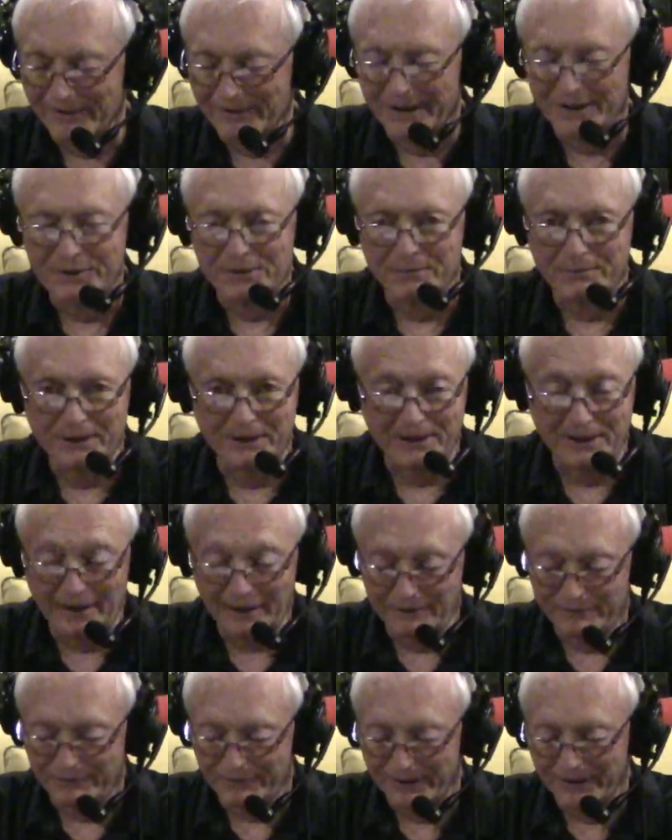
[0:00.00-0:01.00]
That should be a lot
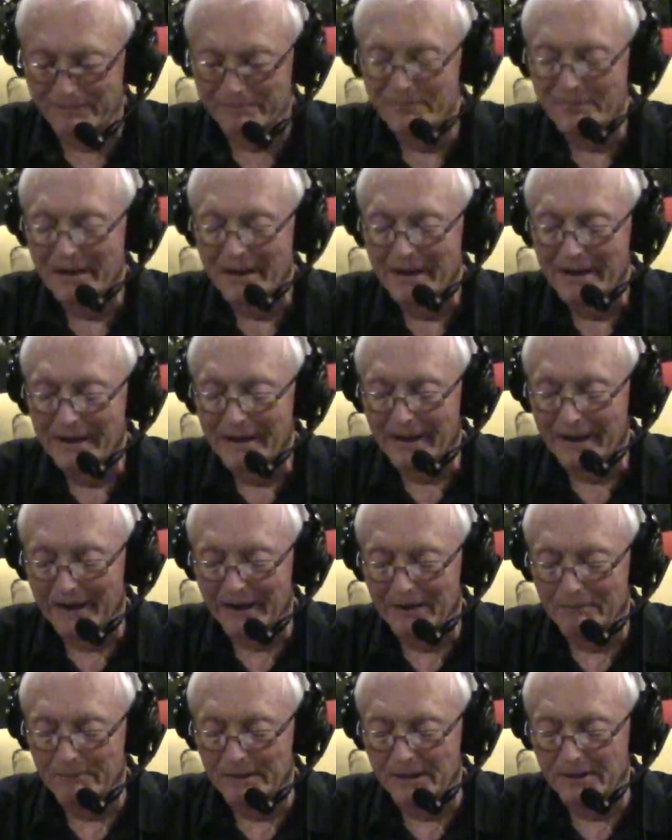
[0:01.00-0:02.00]
of fun.
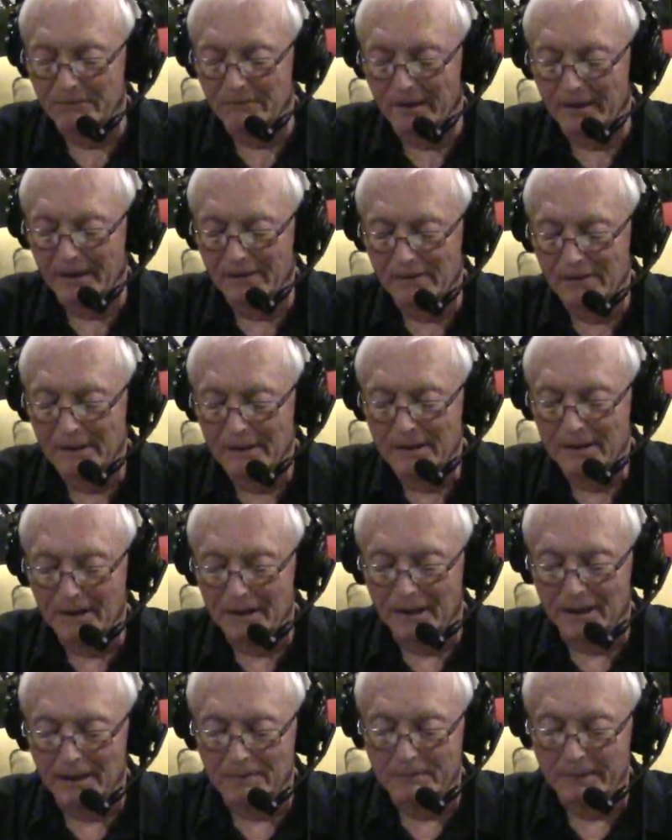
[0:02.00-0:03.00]
And meanwhile,
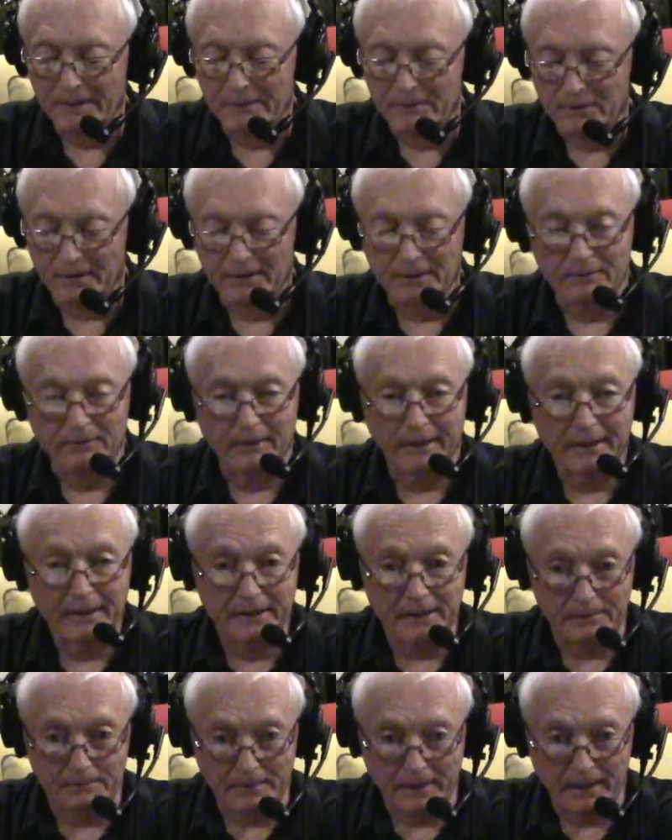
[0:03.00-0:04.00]
my brother
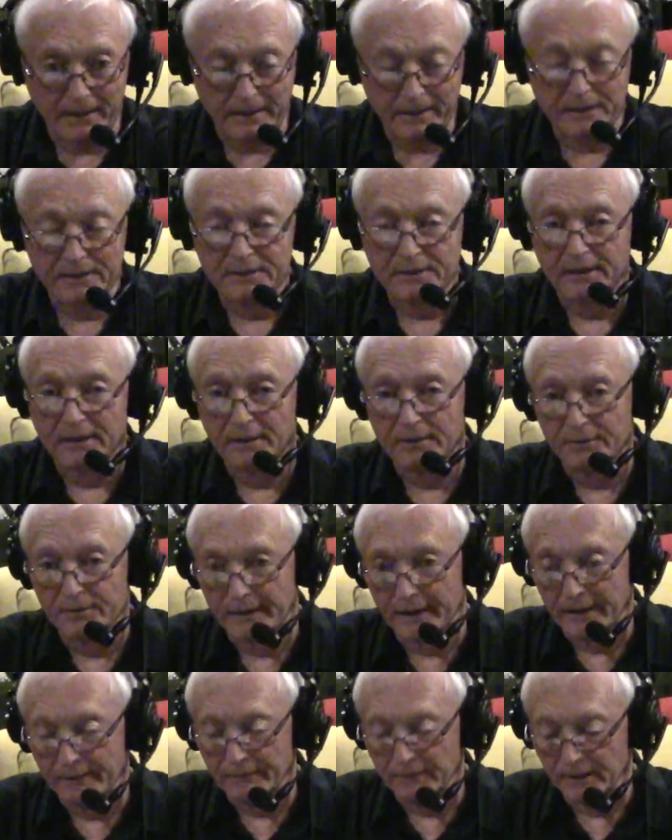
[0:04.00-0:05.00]
Randy Manning is going to
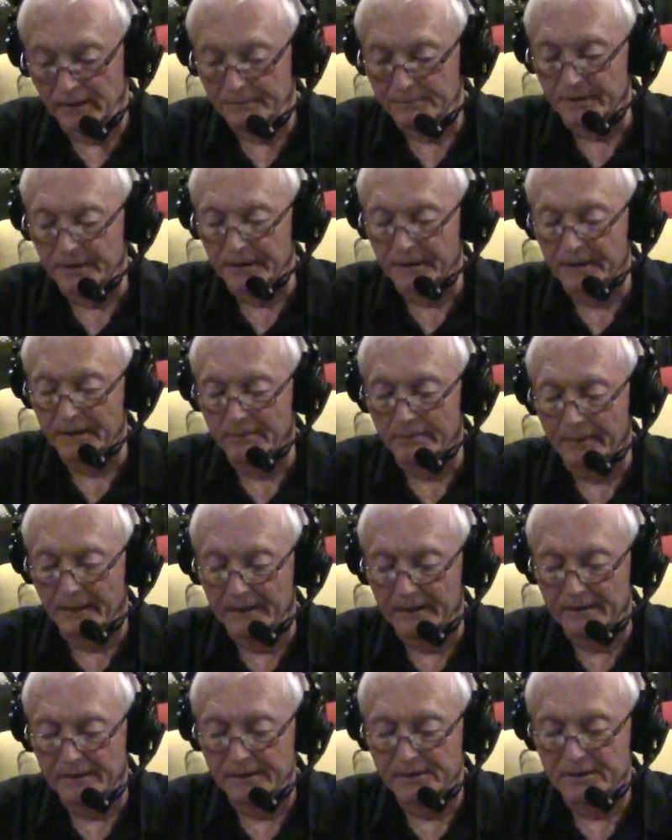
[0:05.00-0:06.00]
travel up to
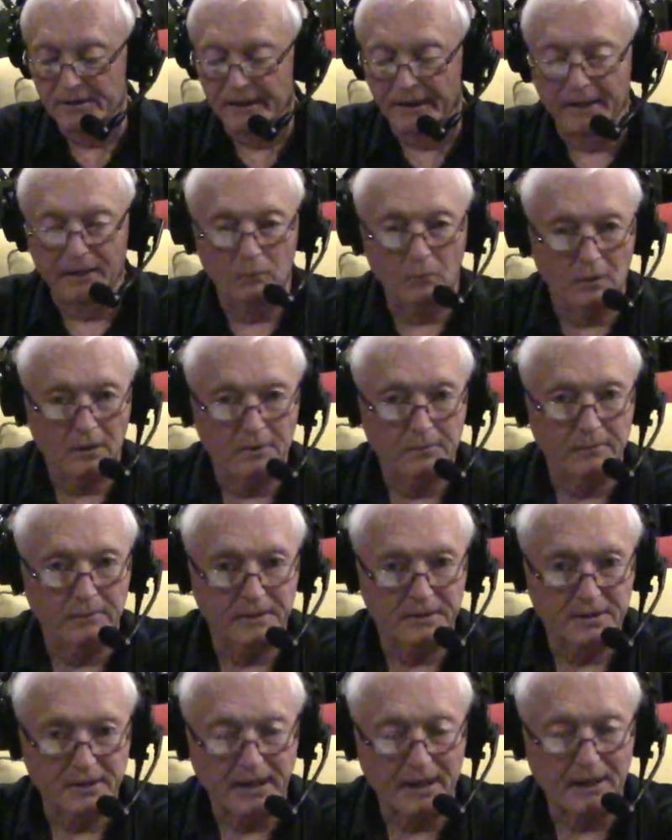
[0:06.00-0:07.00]
Independence and work with
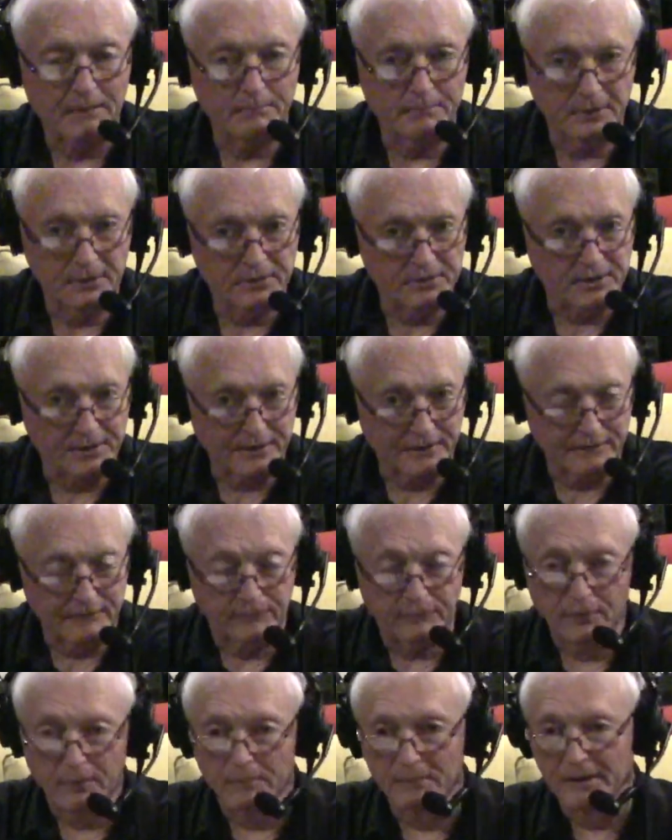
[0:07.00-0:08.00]
Scott Milsna,
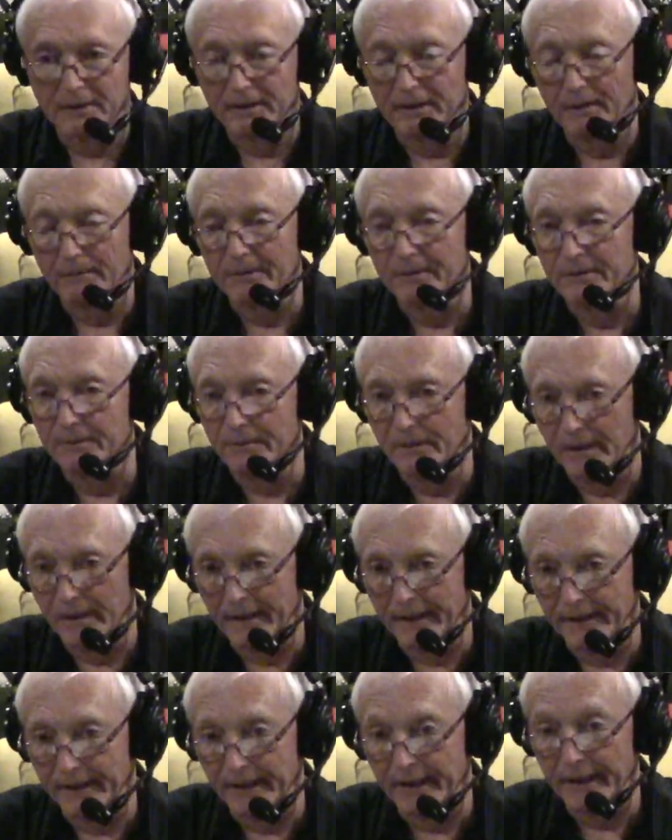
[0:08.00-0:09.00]
former
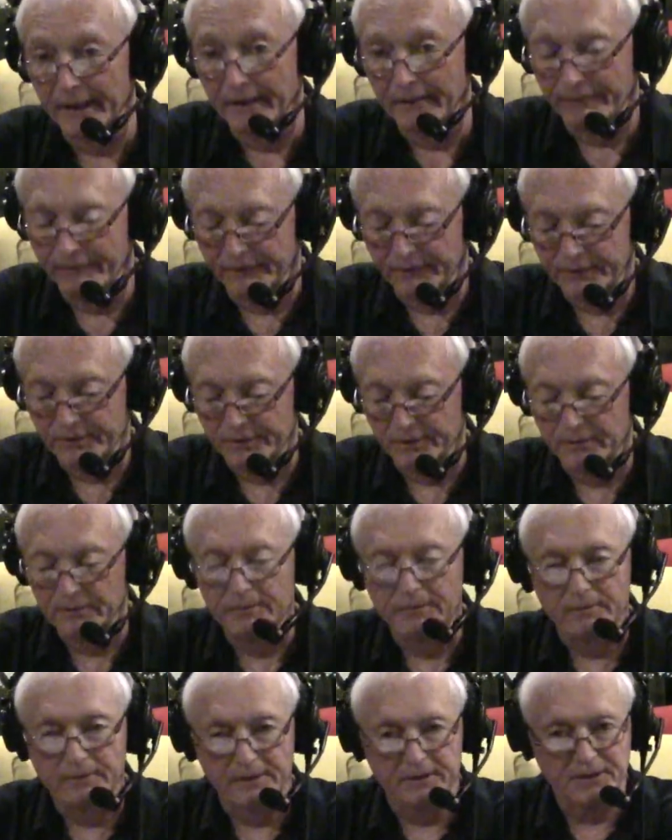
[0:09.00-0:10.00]
WIA official
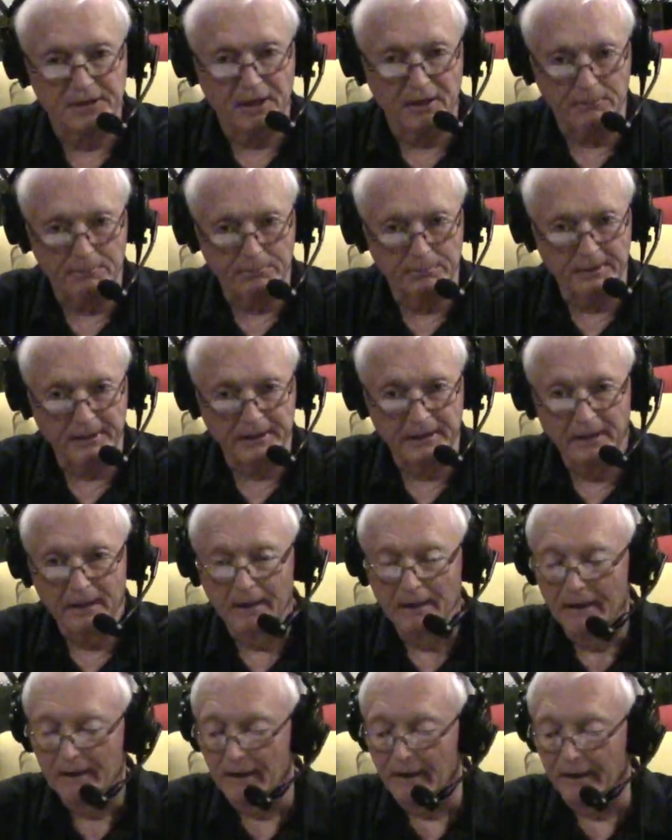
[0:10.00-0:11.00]
who has helped me
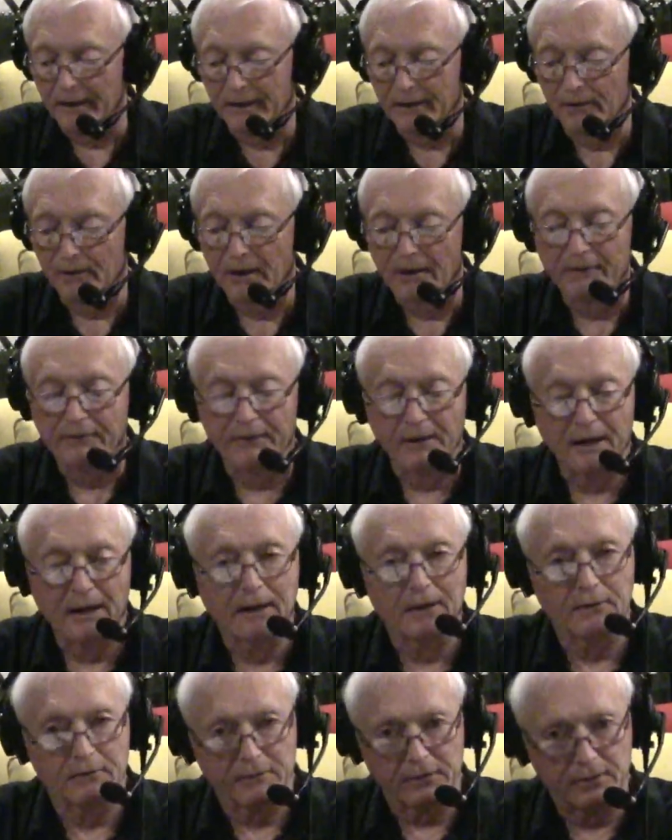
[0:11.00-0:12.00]
off and
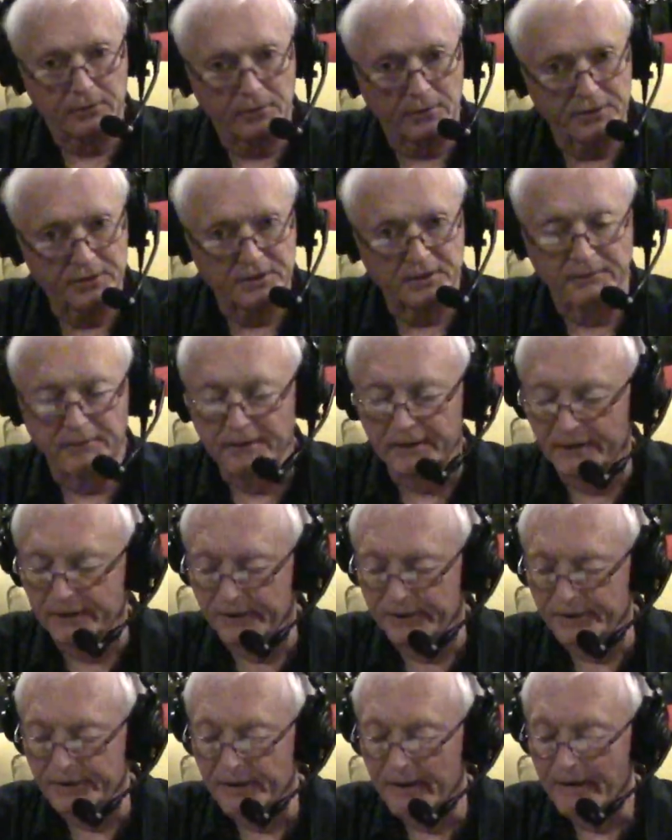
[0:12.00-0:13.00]
on over the course of the years.